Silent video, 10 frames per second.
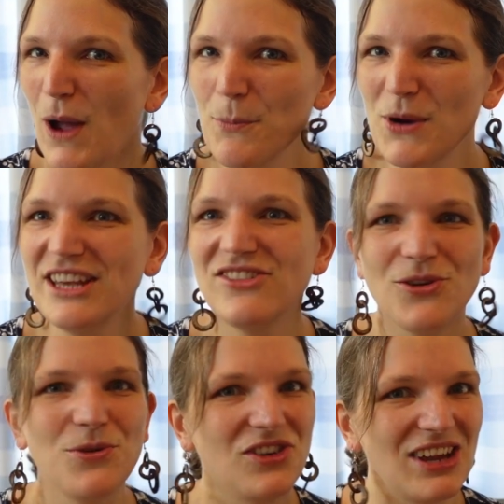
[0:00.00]
when we
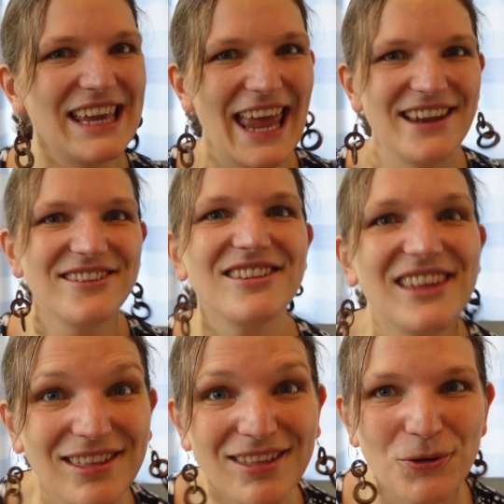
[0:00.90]
do dig into
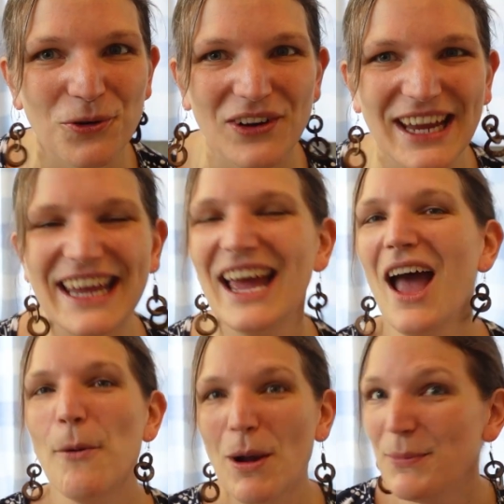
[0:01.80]
this story,
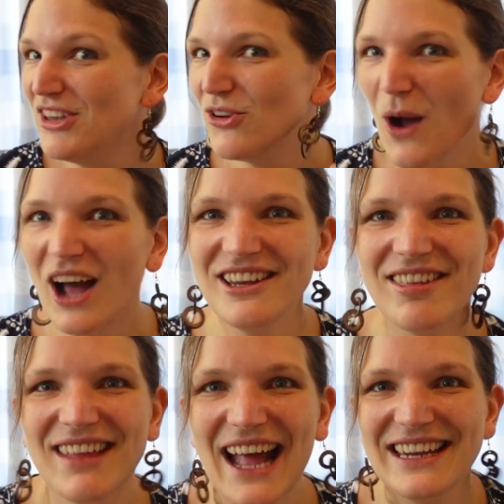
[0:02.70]
when we do
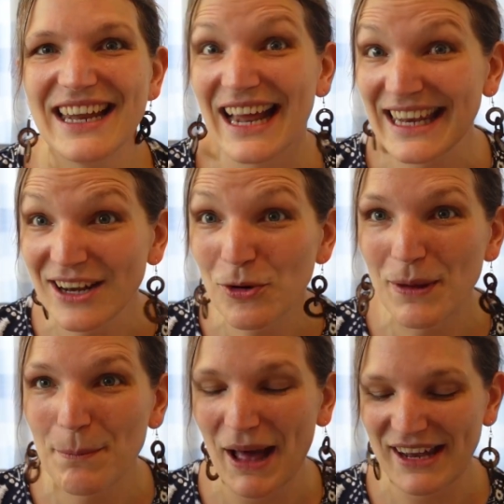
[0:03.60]
understand it a little
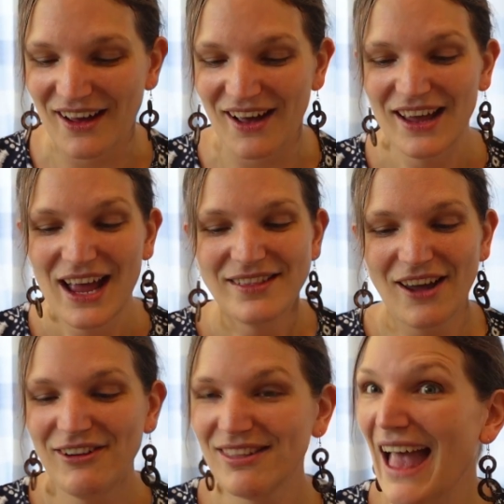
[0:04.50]
bit better,
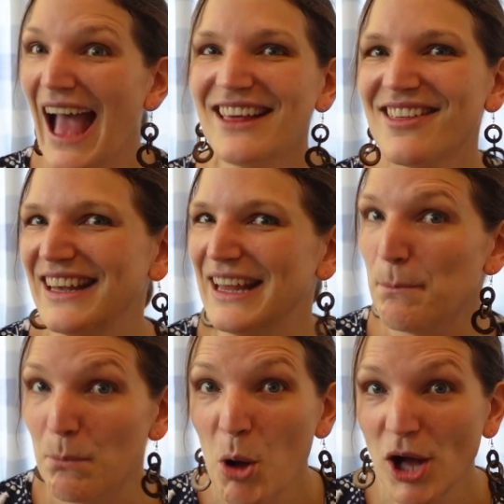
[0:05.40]
there is actually
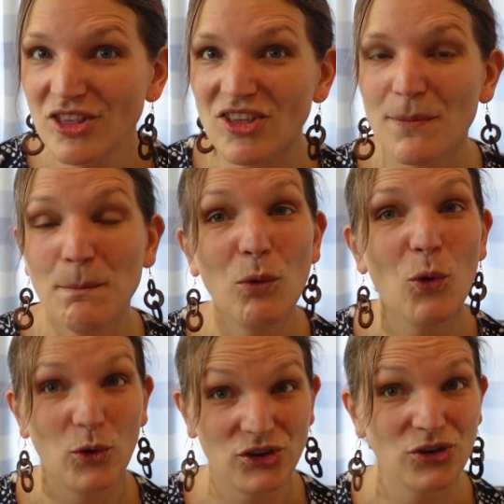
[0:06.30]
much
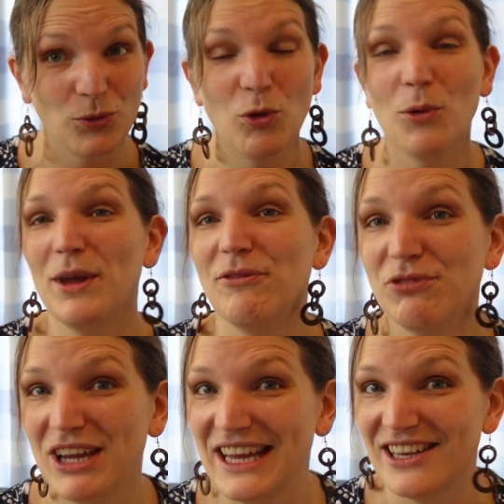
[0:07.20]
more to what we
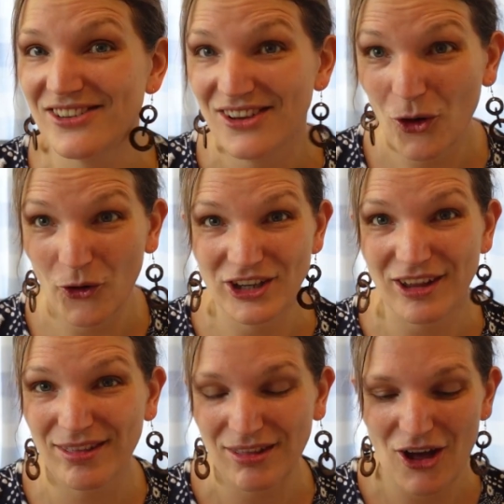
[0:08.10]
read on the
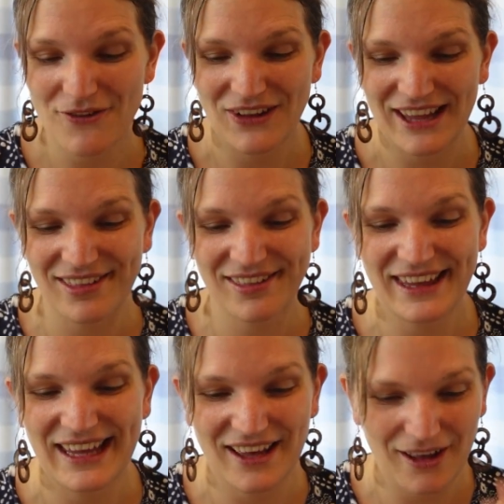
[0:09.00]
surface
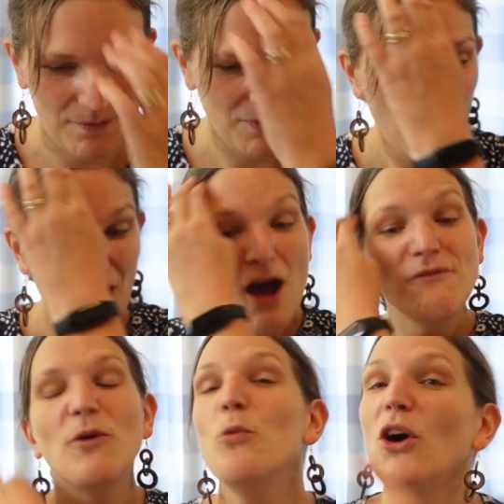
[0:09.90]
here.
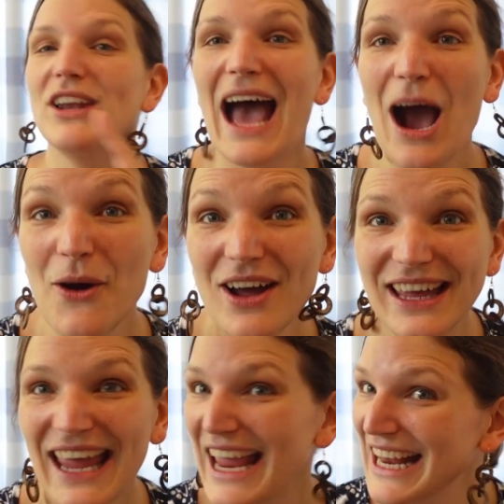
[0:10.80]
For one,
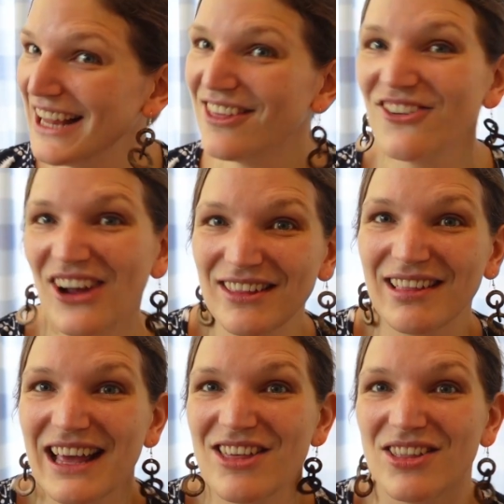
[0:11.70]
our English
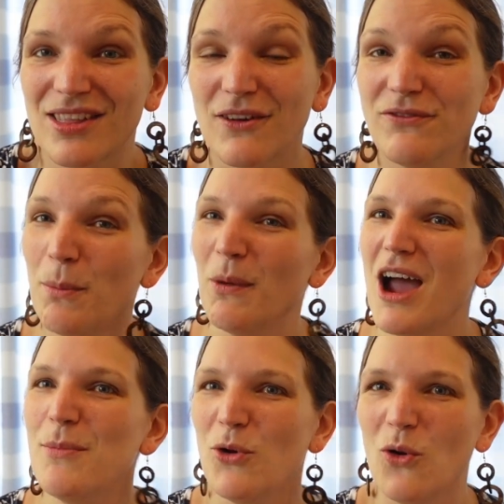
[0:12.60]
translations of the
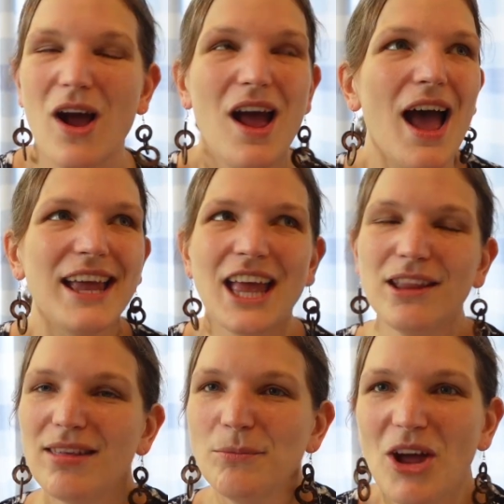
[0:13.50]
Bible can
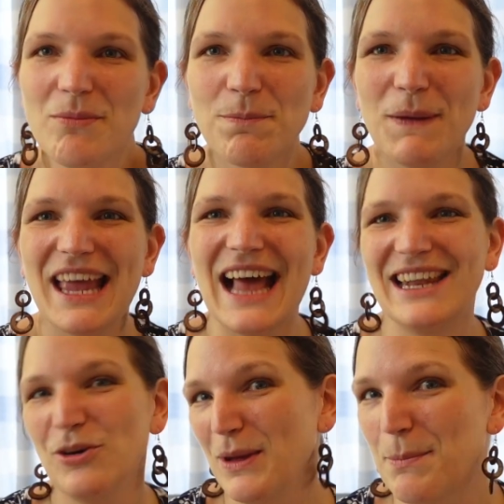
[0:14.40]
sometimes be a
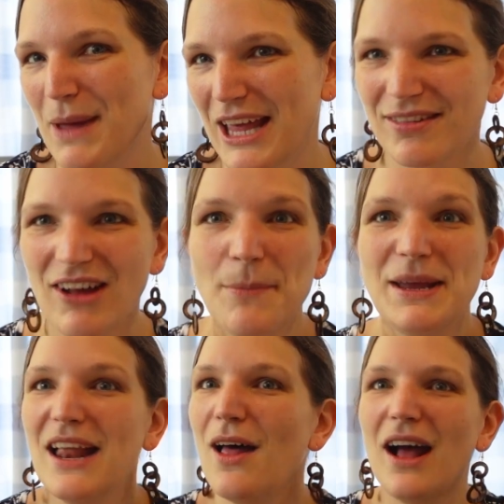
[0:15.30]
little bit mixed. I
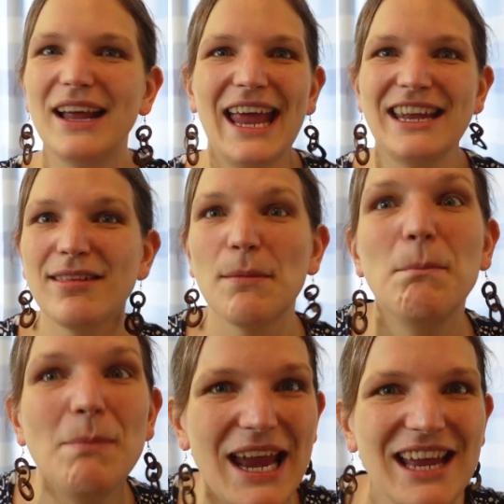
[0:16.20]
mean, it is
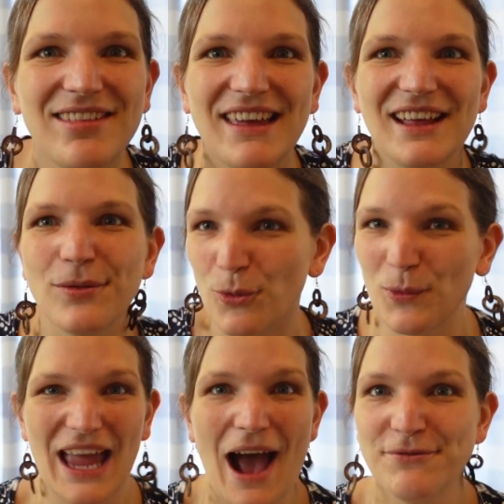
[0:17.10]
amazing that
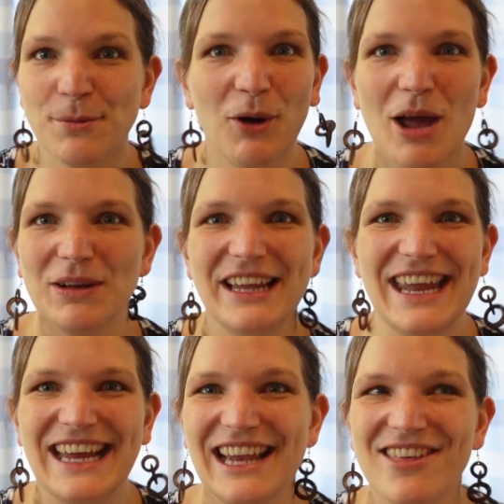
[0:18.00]
we have the Bible in
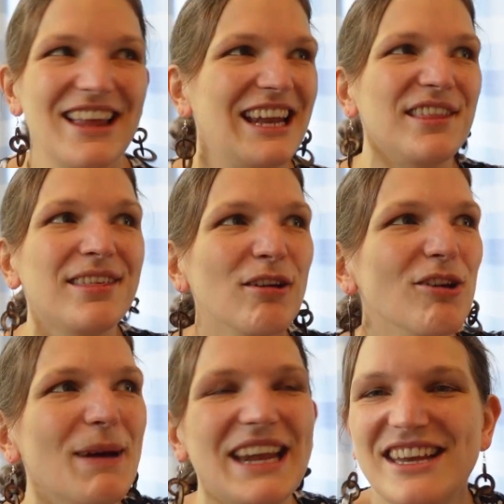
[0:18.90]
English and in
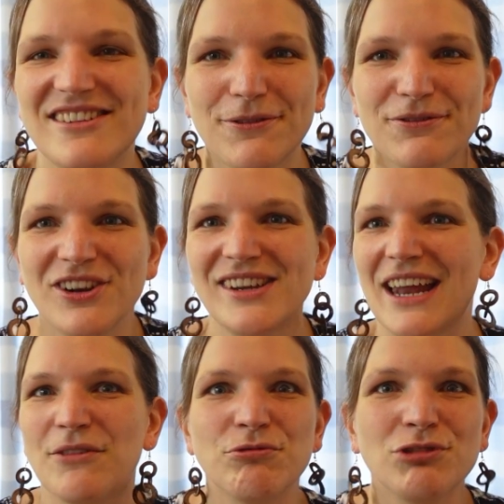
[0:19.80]
so many different
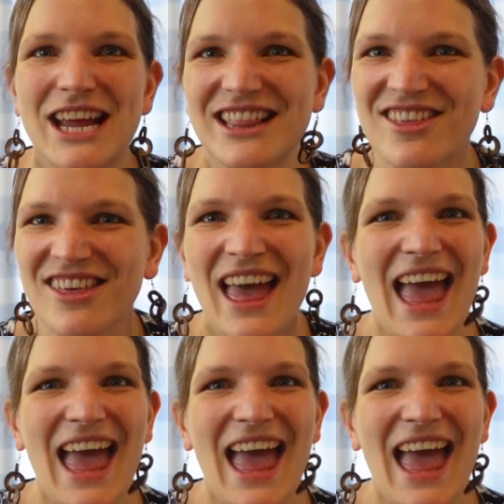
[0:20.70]
and rich